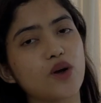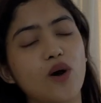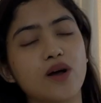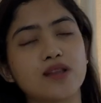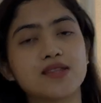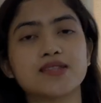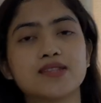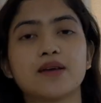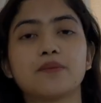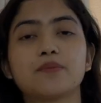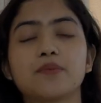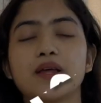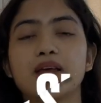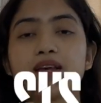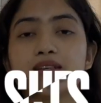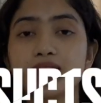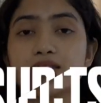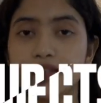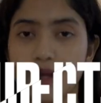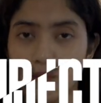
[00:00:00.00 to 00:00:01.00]
concept
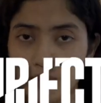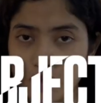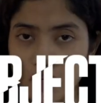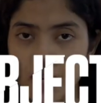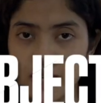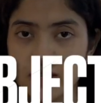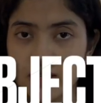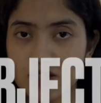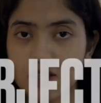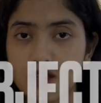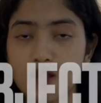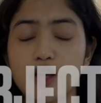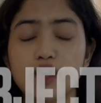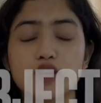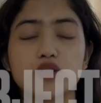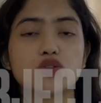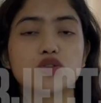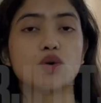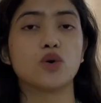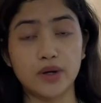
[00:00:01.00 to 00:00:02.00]
is subjects.
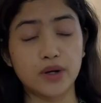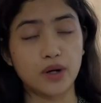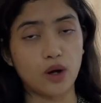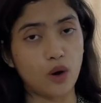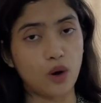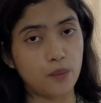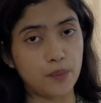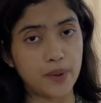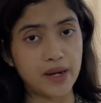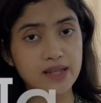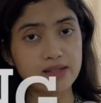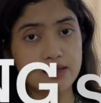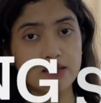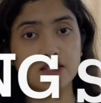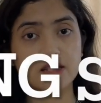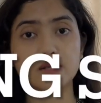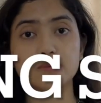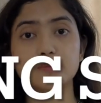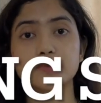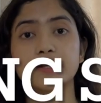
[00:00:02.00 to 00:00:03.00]
So for operating
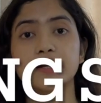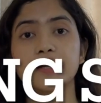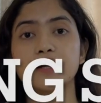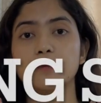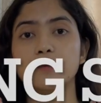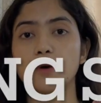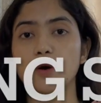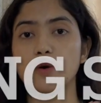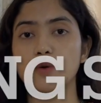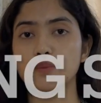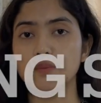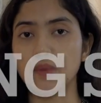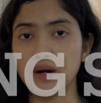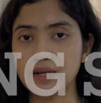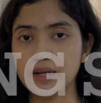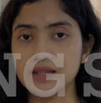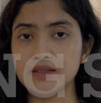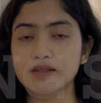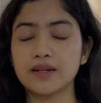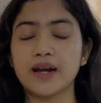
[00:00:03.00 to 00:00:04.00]
systems, read about
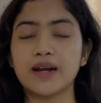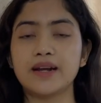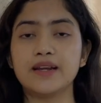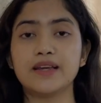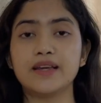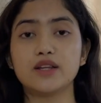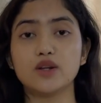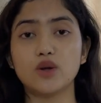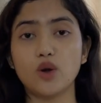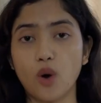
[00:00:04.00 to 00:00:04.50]
multi-threading,